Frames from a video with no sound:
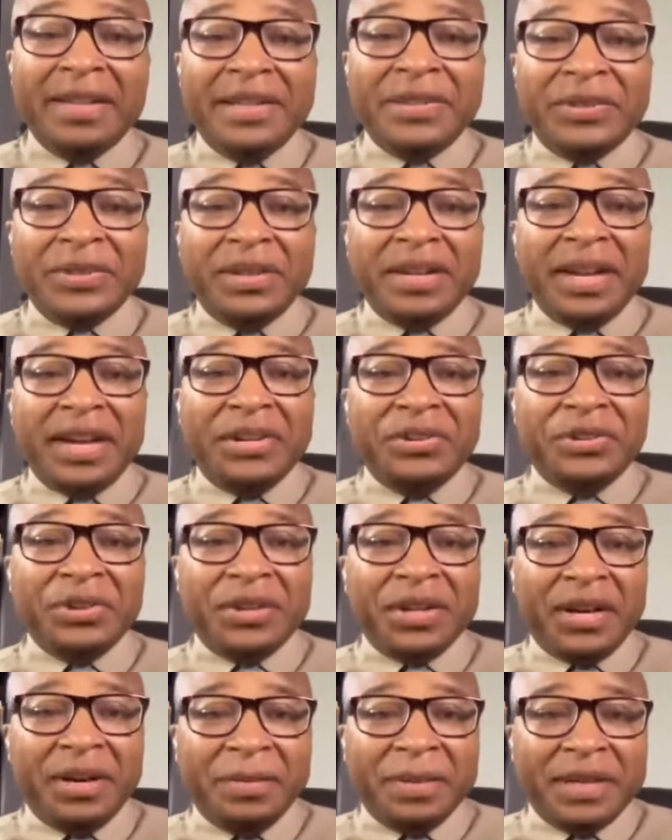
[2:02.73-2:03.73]
listen, as you
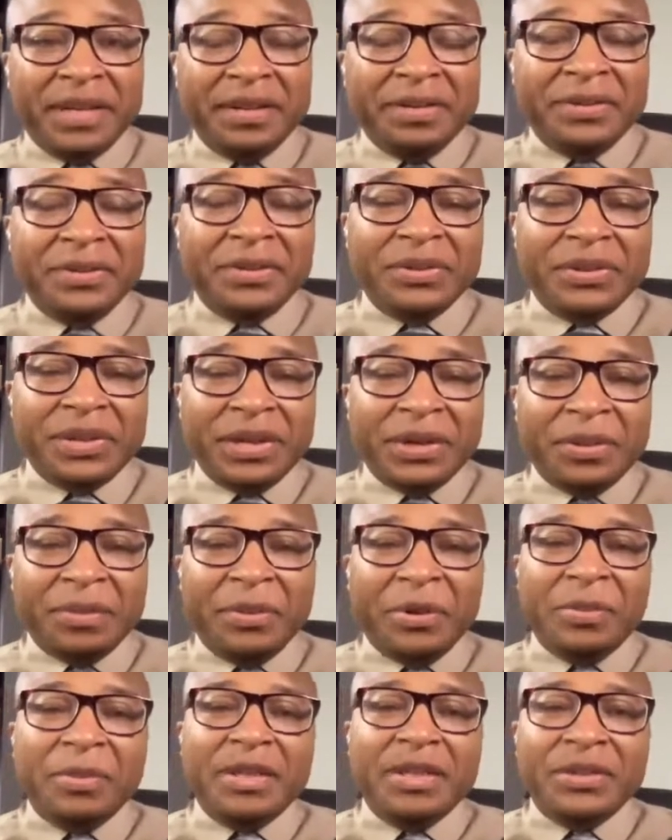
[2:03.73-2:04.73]
come in, take a
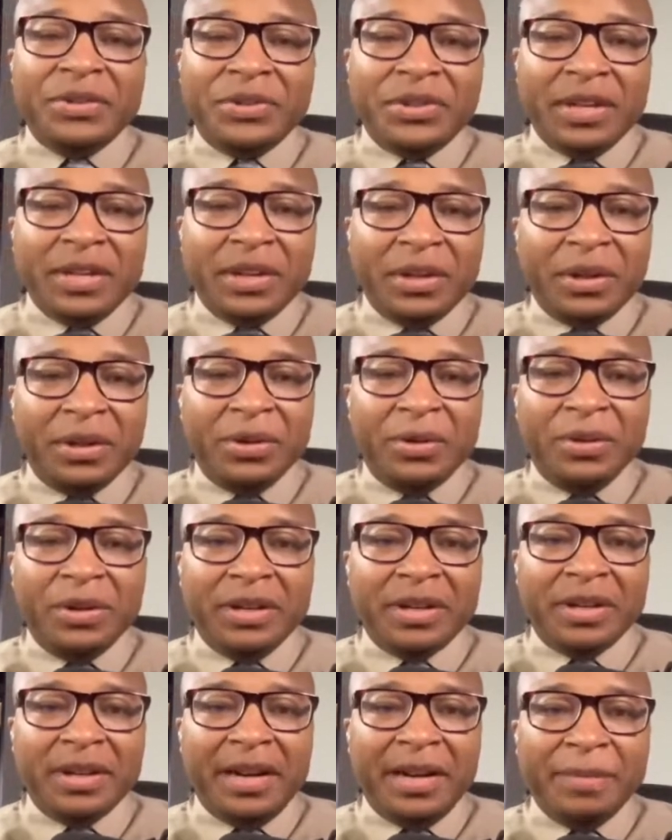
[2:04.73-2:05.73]
moment and say hello in
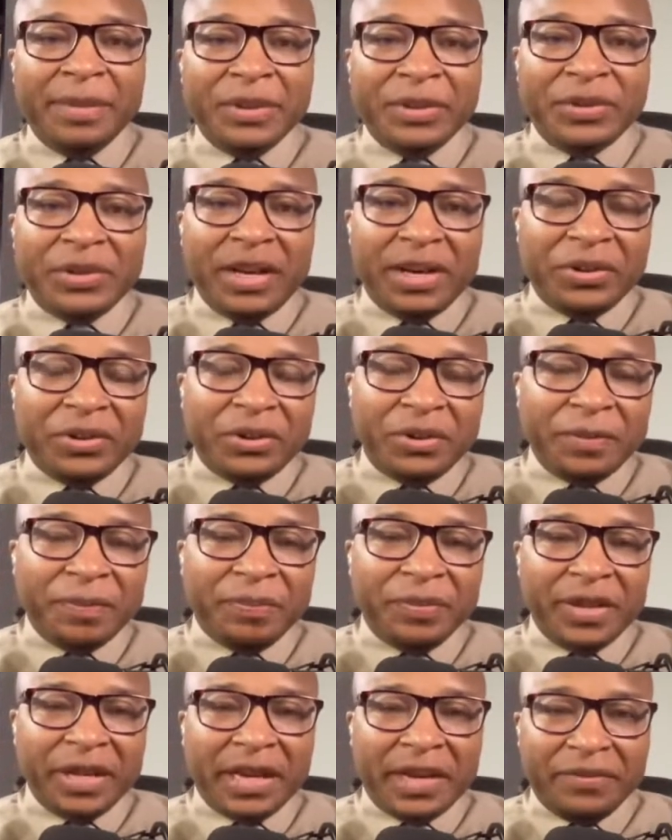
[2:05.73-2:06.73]
the comment
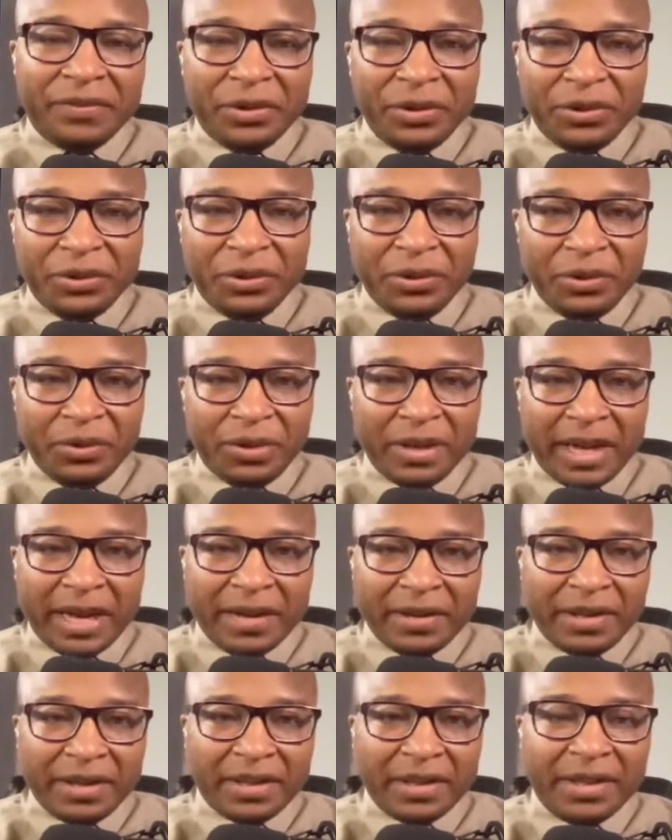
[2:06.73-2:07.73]
section. After you do
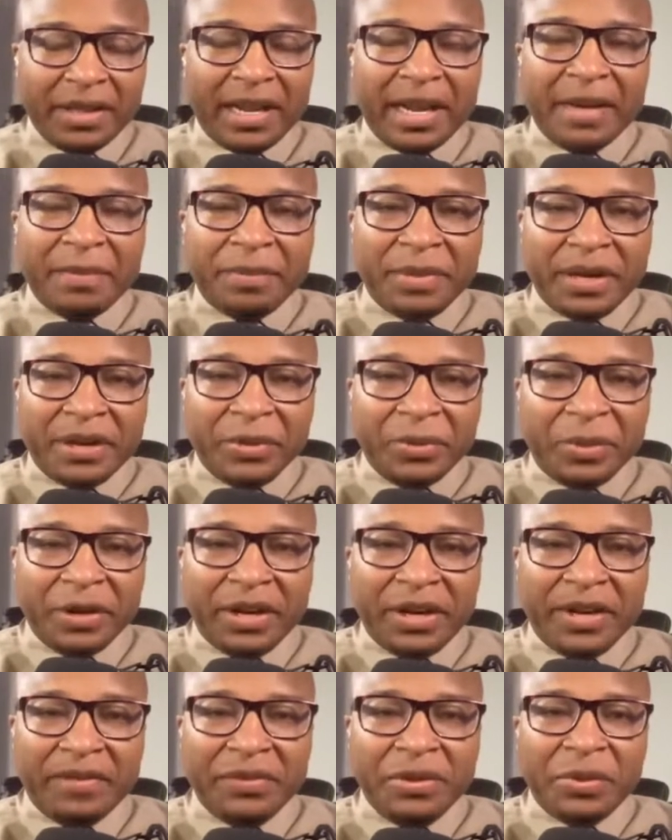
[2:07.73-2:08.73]
that, hit the like button
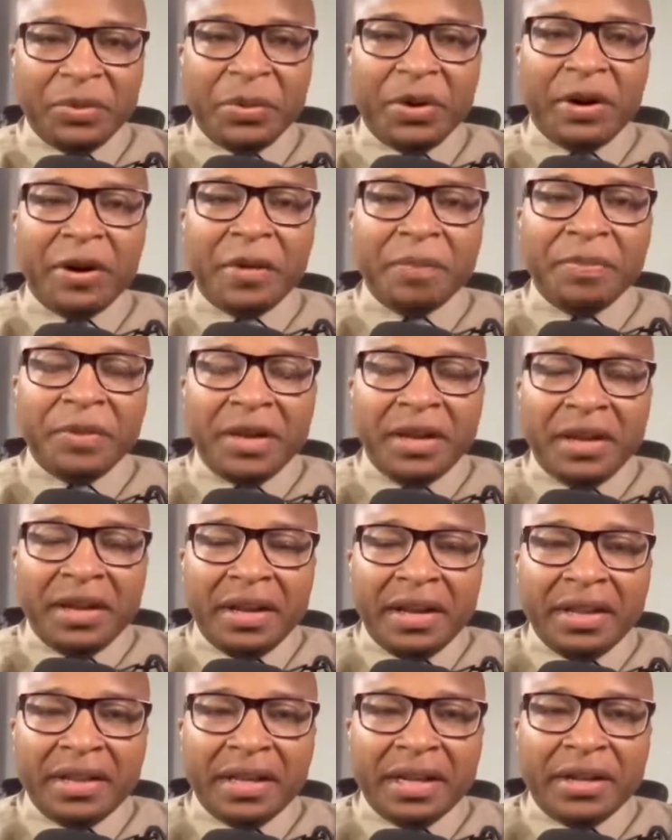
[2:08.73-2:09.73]
wherever you are.
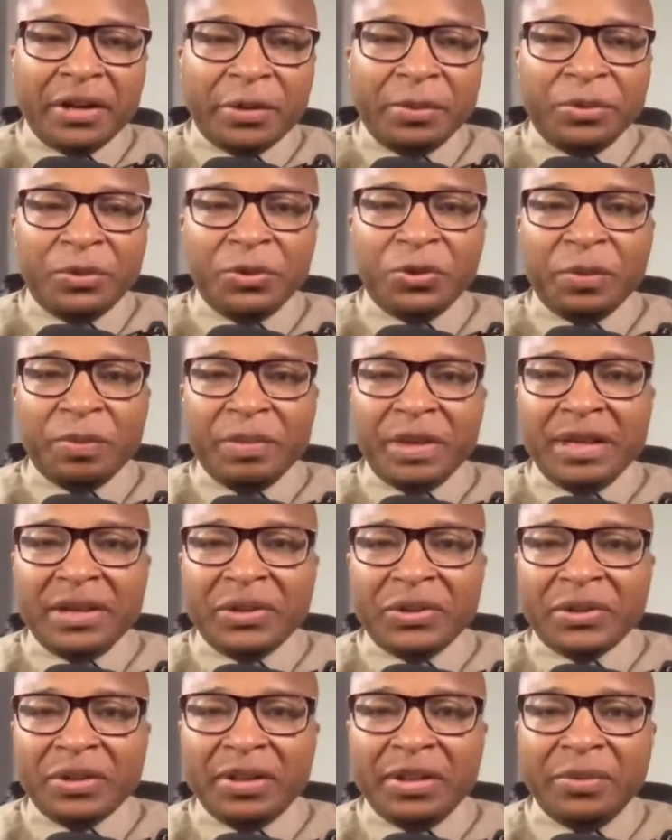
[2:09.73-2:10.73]
That helps
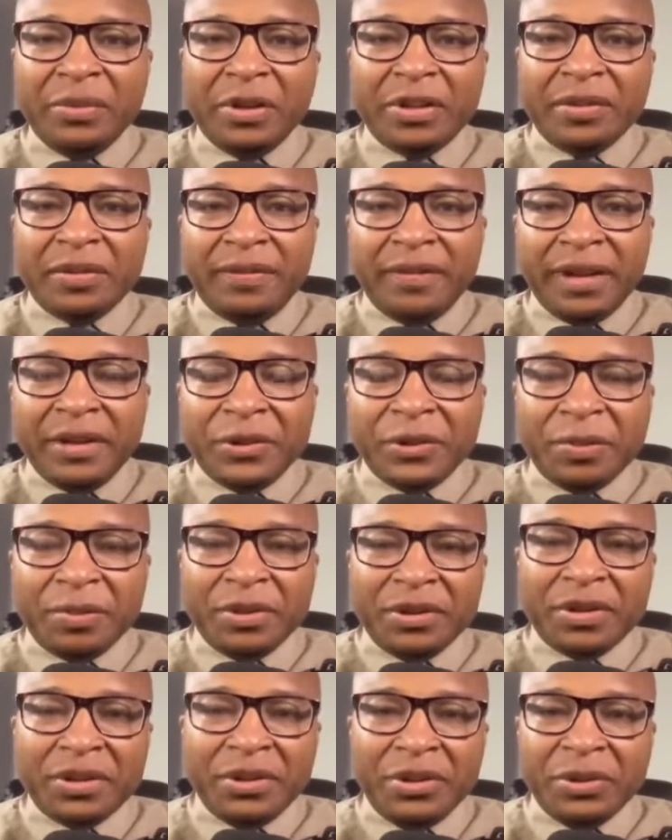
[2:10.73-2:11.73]
tremendously with the
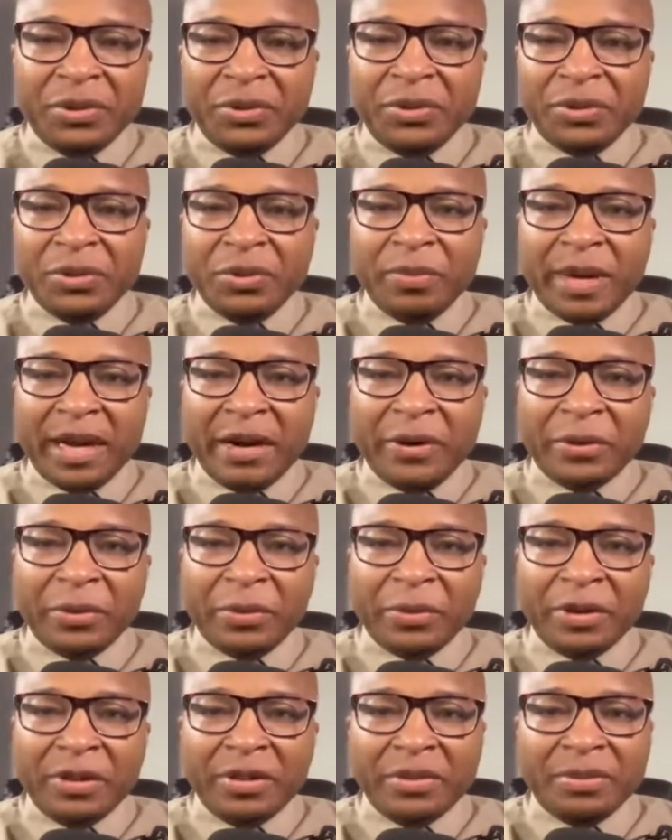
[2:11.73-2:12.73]
Facebook and YouTube
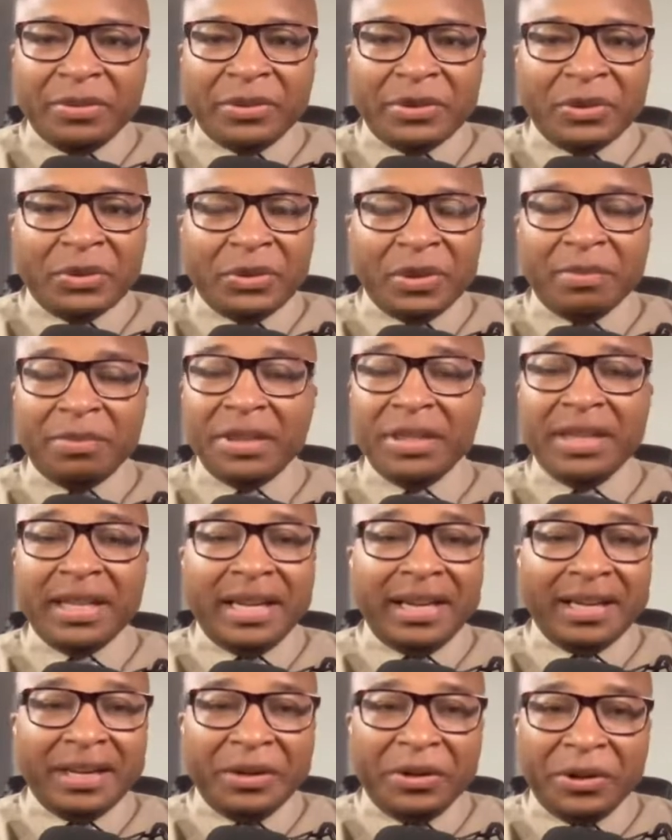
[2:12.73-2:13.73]
algorithms, simply
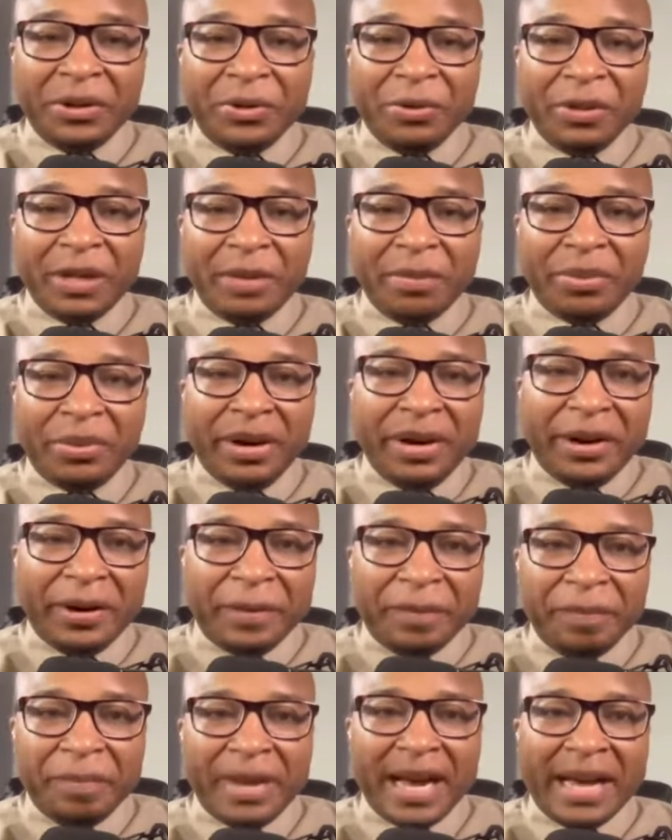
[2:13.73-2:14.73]
letting it know that
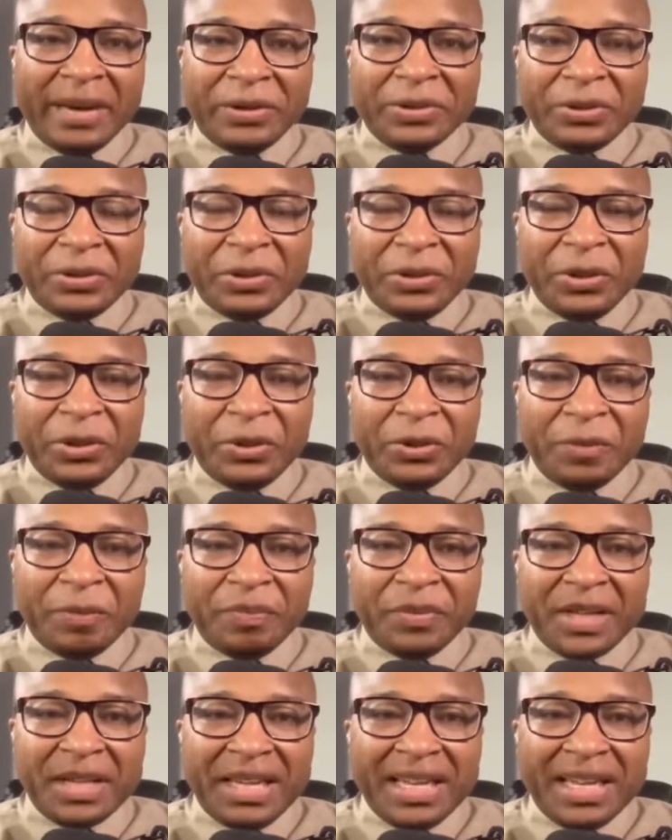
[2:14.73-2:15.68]
prayer matters to you.